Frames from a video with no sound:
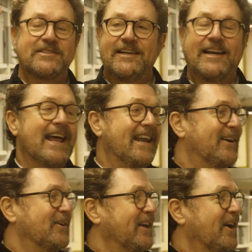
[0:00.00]
see Glenn
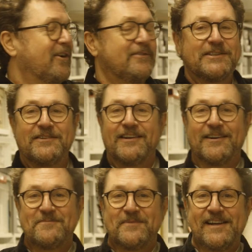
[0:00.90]
looking over
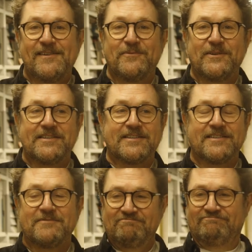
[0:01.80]
at me
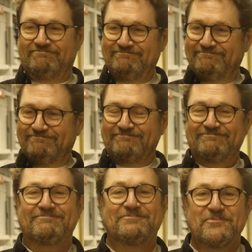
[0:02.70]
with
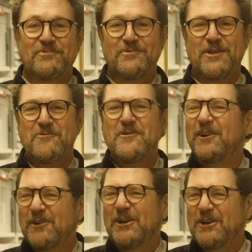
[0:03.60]
a
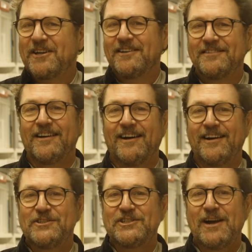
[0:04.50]
real look that
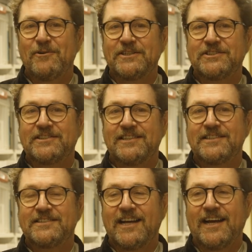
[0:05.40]
I cherish to
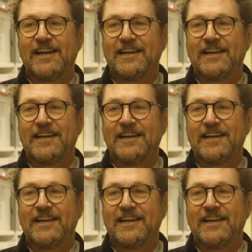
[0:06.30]
this day.